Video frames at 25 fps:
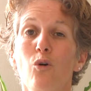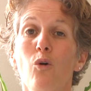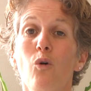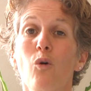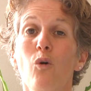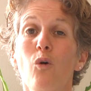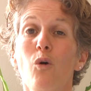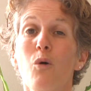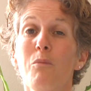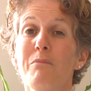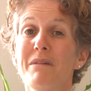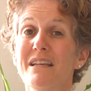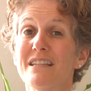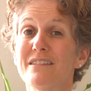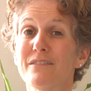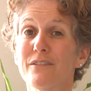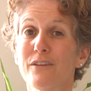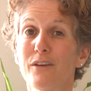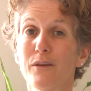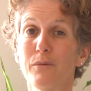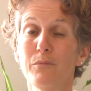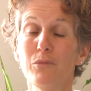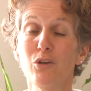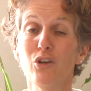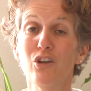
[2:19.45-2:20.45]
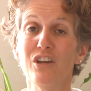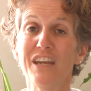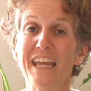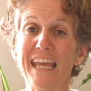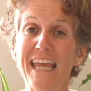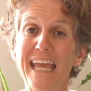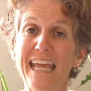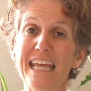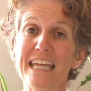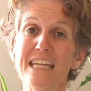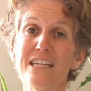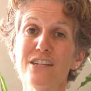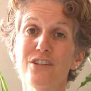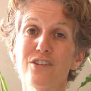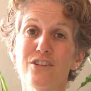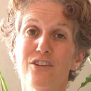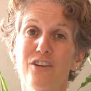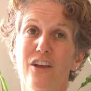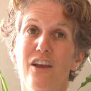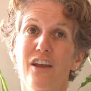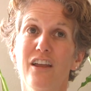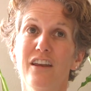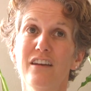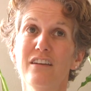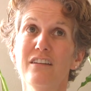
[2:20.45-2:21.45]
or
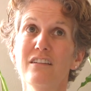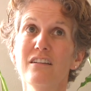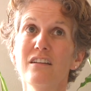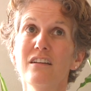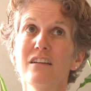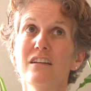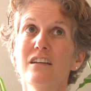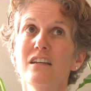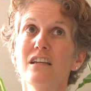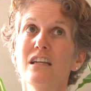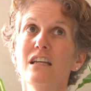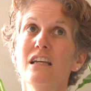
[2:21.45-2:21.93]
miscommunication,